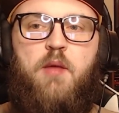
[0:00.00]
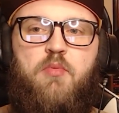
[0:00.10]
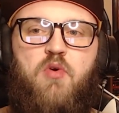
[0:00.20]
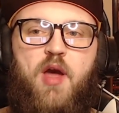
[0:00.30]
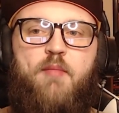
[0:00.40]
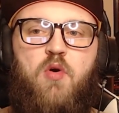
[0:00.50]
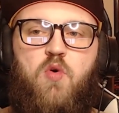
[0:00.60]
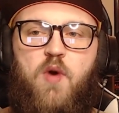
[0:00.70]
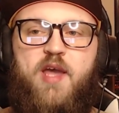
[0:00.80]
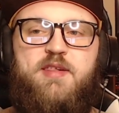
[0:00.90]
Primal
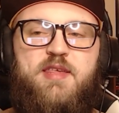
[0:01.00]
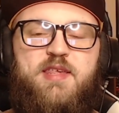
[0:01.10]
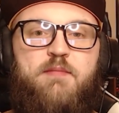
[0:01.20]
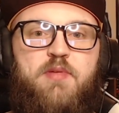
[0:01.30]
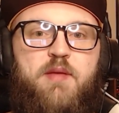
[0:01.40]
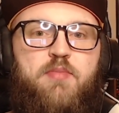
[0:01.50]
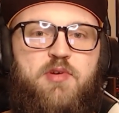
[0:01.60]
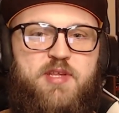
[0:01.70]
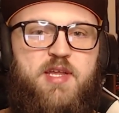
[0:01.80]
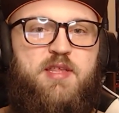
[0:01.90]
Quest simply
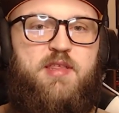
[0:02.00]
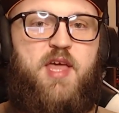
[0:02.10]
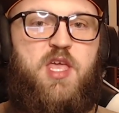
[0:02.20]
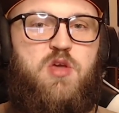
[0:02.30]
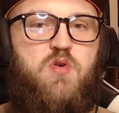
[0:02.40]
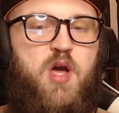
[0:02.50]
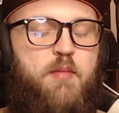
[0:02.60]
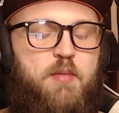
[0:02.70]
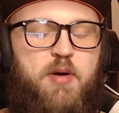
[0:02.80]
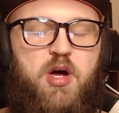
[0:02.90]
presents that you
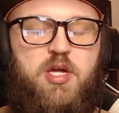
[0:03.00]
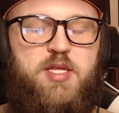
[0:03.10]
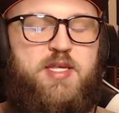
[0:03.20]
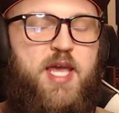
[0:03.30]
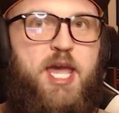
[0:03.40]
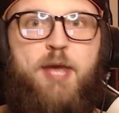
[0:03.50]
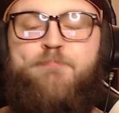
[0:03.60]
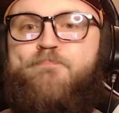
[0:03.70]
come upon, say,